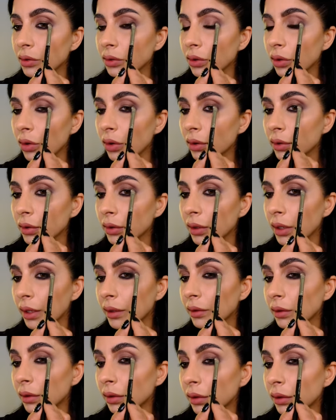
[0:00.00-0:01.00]
corner
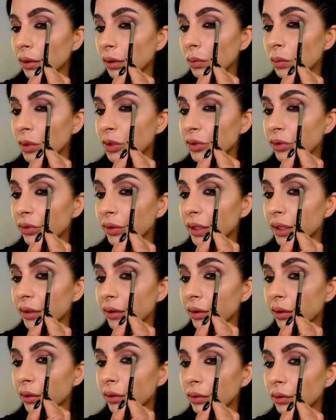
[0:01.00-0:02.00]
and a little bit over here.